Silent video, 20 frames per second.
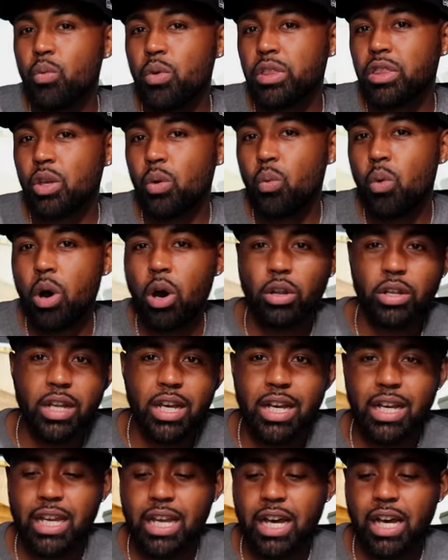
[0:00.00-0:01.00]
with the
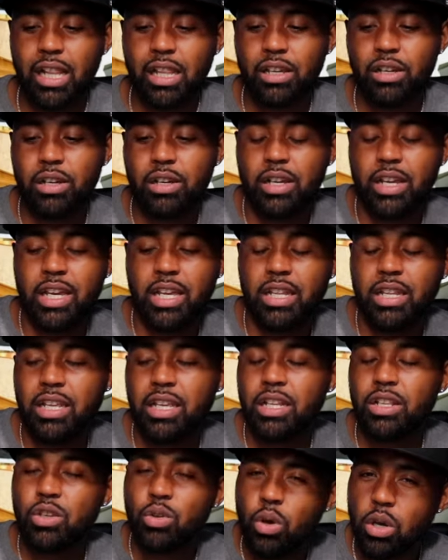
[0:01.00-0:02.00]
walnut color, and
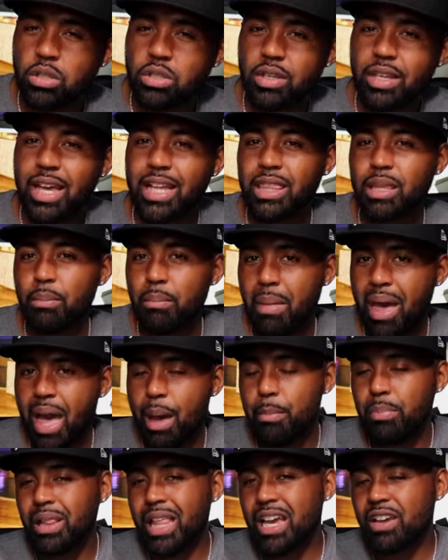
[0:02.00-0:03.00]
then you also got the
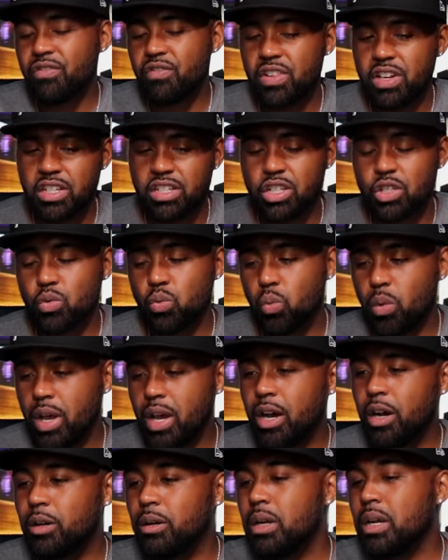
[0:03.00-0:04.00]
matte black finish as
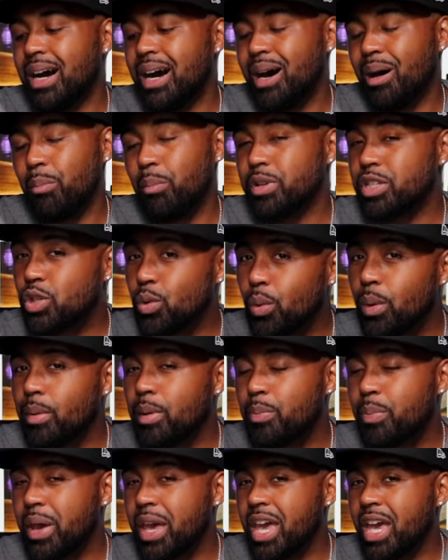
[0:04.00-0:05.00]
well, um, but you will
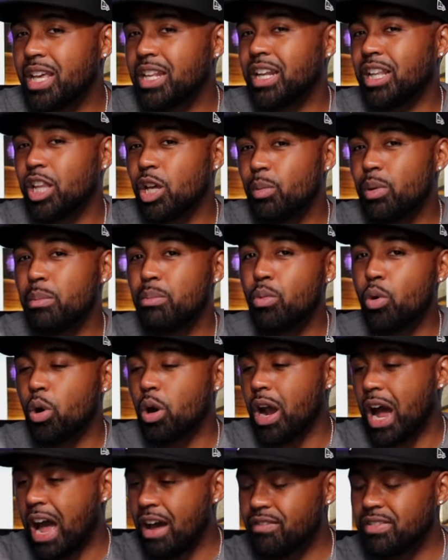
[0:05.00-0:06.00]
be paying a little bit
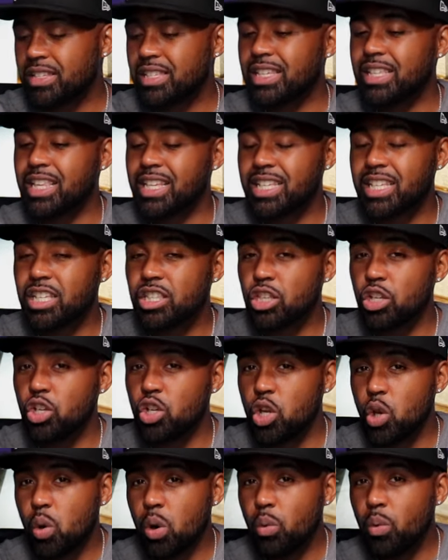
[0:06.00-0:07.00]
more. Obviously, this is the
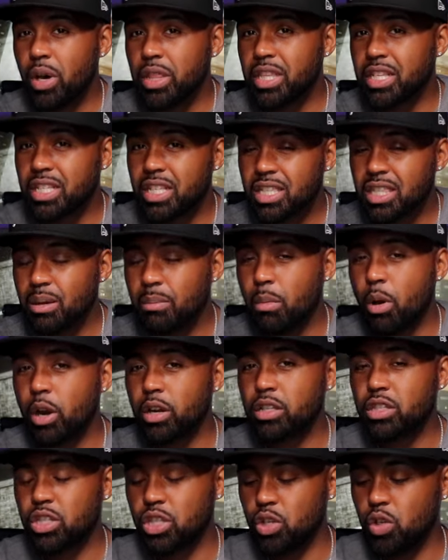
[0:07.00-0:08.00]
newer one. This is the
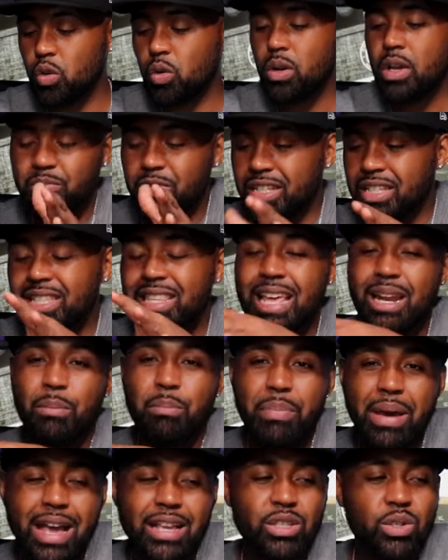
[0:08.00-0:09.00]
Mark two. This is not a
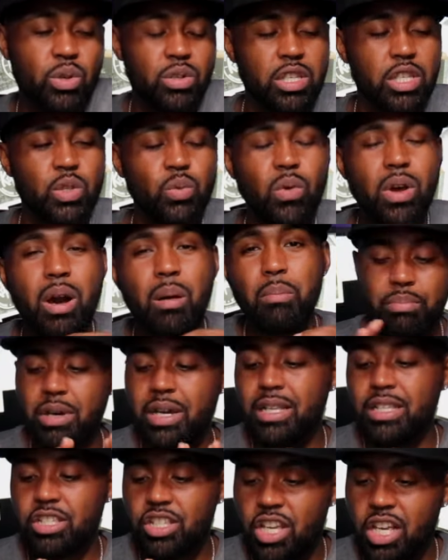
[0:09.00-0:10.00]
bad choice as well,
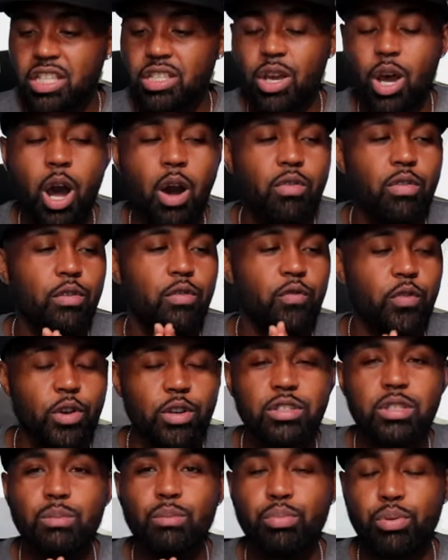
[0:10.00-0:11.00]
but just off of
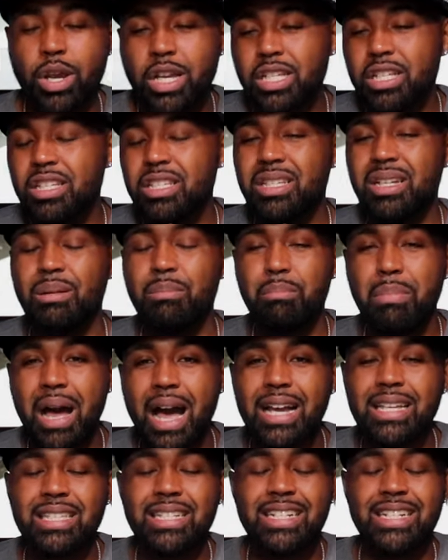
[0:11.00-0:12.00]
first impressions and
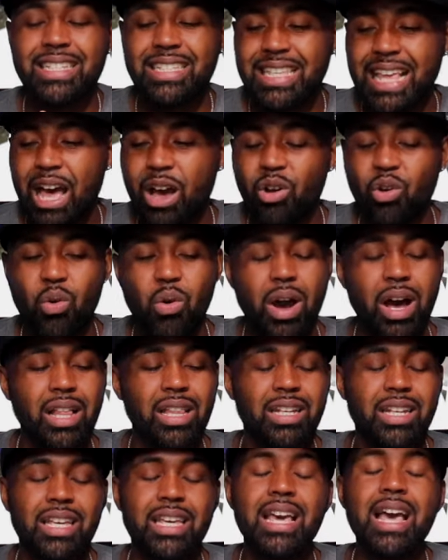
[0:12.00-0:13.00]
unboxing and sound
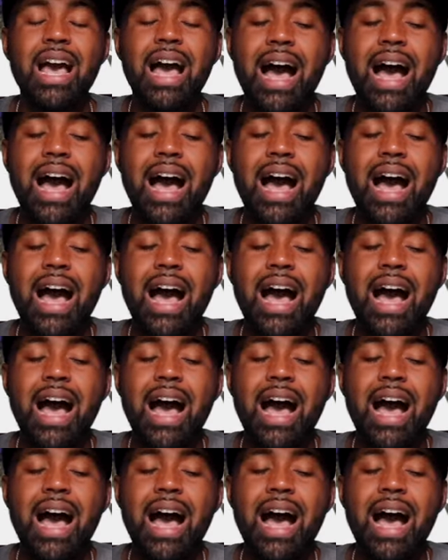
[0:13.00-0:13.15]
quality,